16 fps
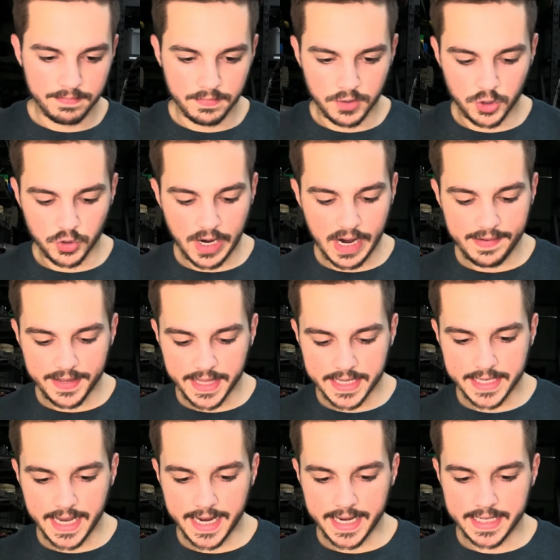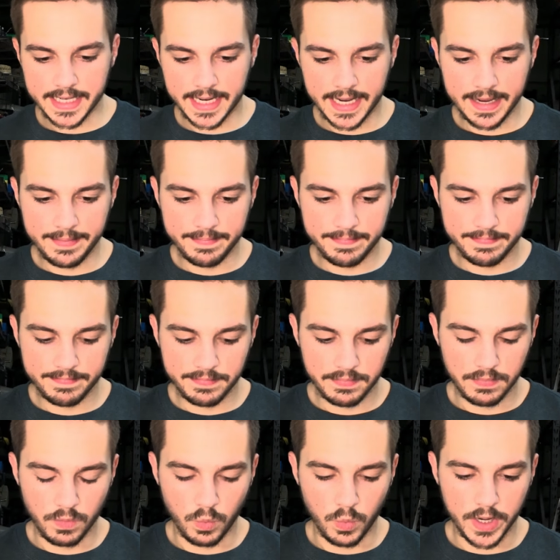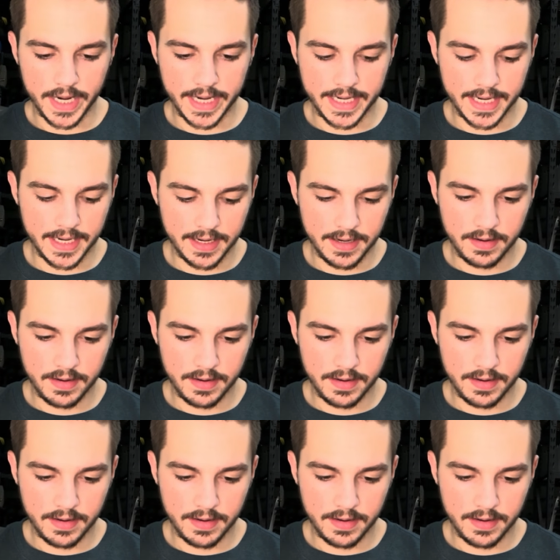driving the second time when I did